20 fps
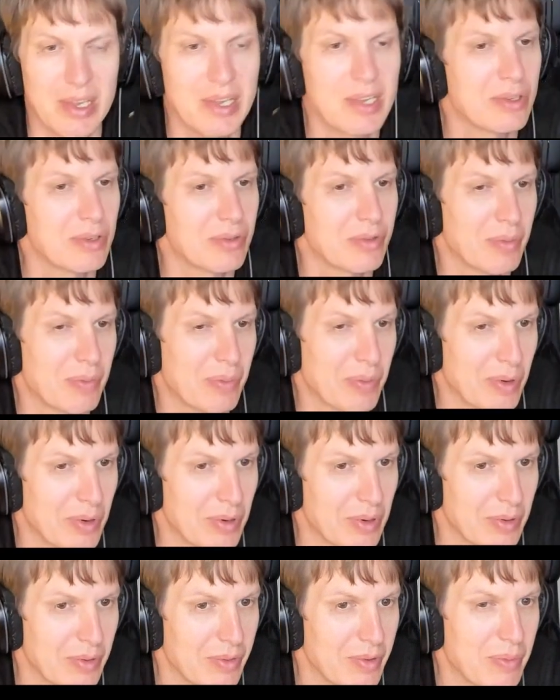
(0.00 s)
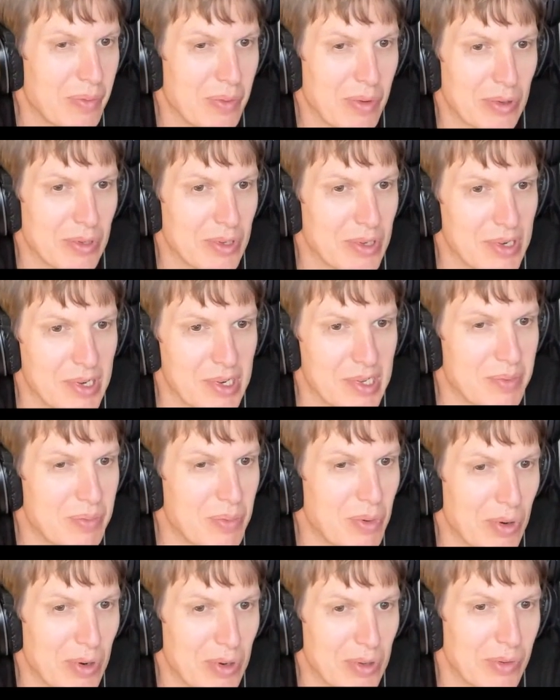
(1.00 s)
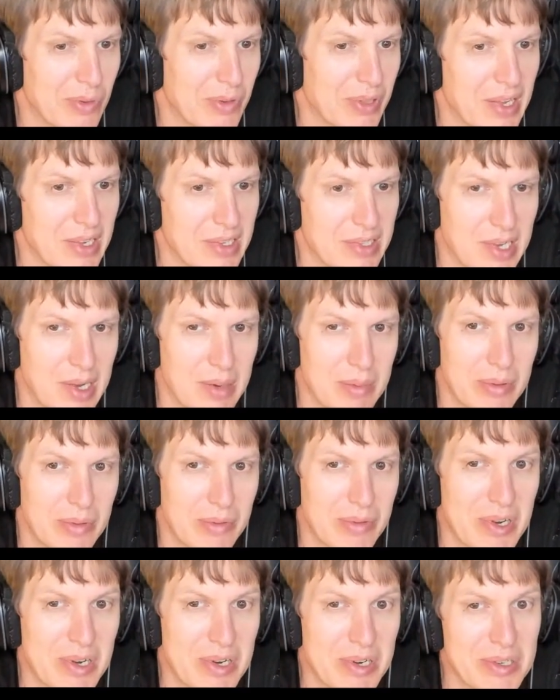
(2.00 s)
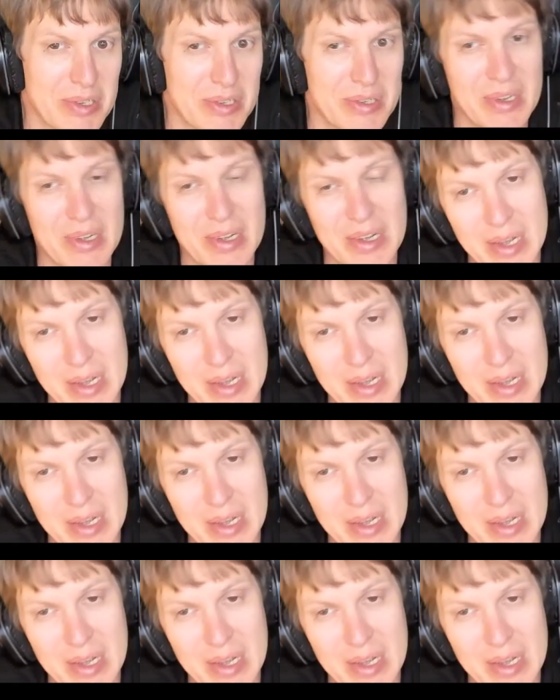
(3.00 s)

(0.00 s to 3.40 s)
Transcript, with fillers: issues with, pro- with processors supported over the last couple of years.